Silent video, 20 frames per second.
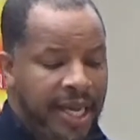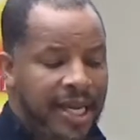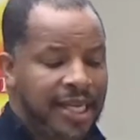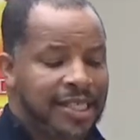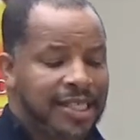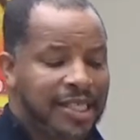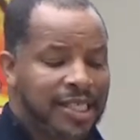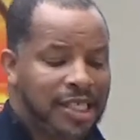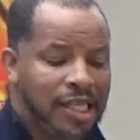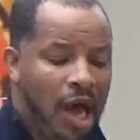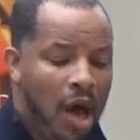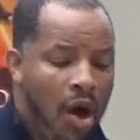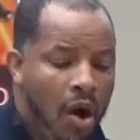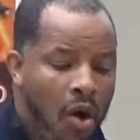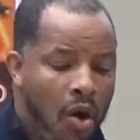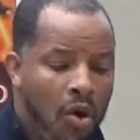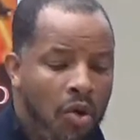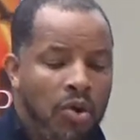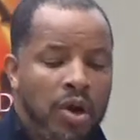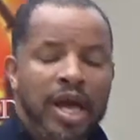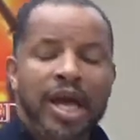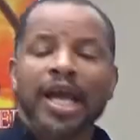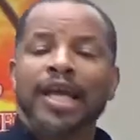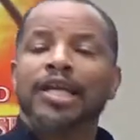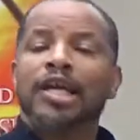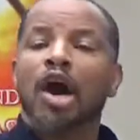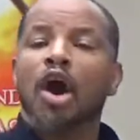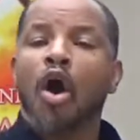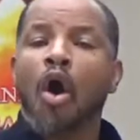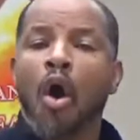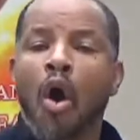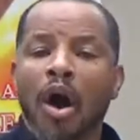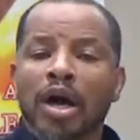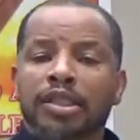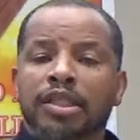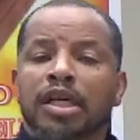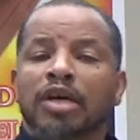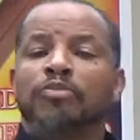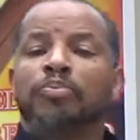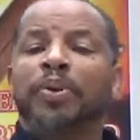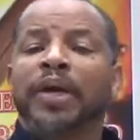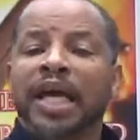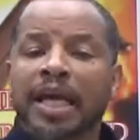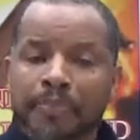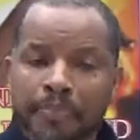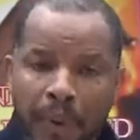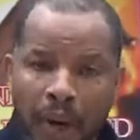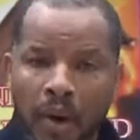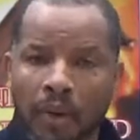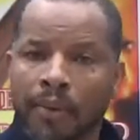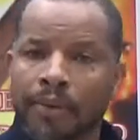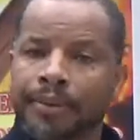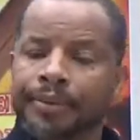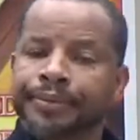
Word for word: It's sown in the hearts of people.